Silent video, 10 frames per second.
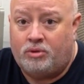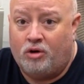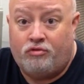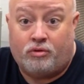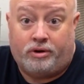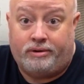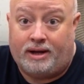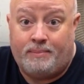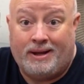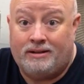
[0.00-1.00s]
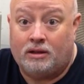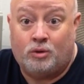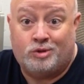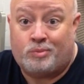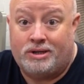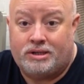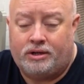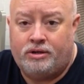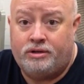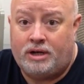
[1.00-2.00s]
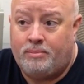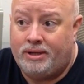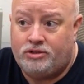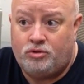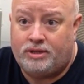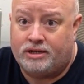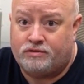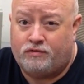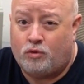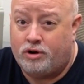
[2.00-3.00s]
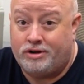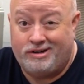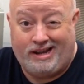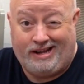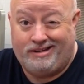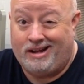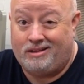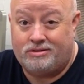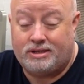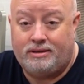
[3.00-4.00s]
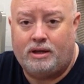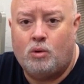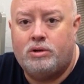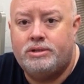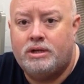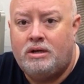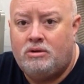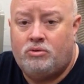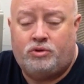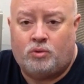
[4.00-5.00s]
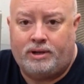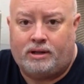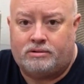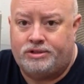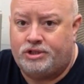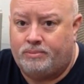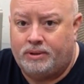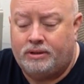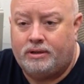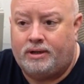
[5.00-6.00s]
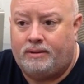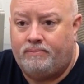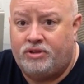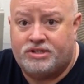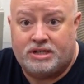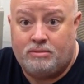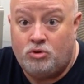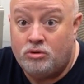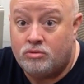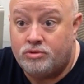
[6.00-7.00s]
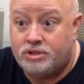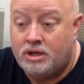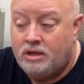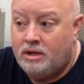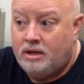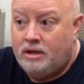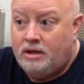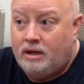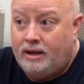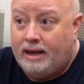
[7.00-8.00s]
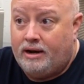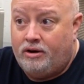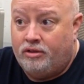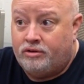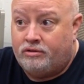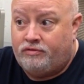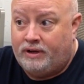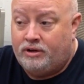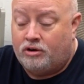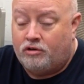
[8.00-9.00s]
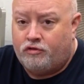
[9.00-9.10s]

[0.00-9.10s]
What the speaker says: Go for it. I paid the lowest price I could. I paid $2,408, I think it was, with $20 in shipping. The same unit was at another vendor